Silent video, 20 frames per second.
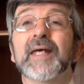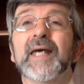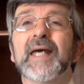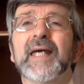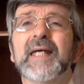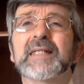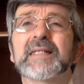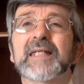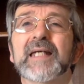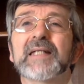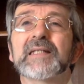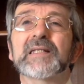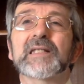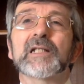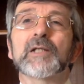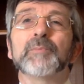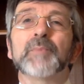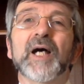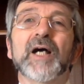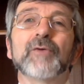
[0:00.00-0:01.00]
he says that
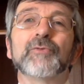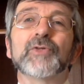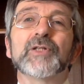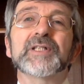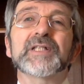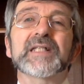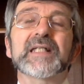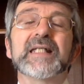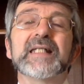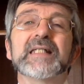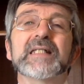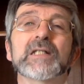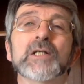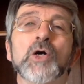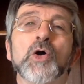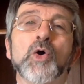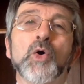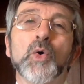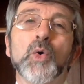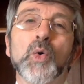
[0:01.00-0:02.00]
Epaphras is
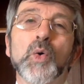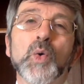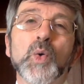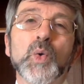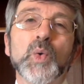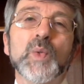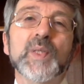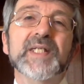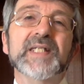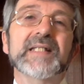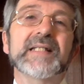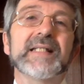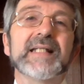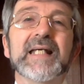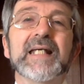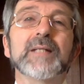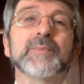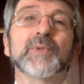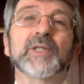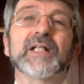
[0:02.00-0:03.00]
always
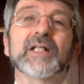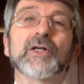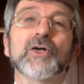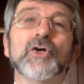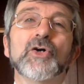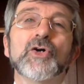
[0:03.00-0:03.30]
labouring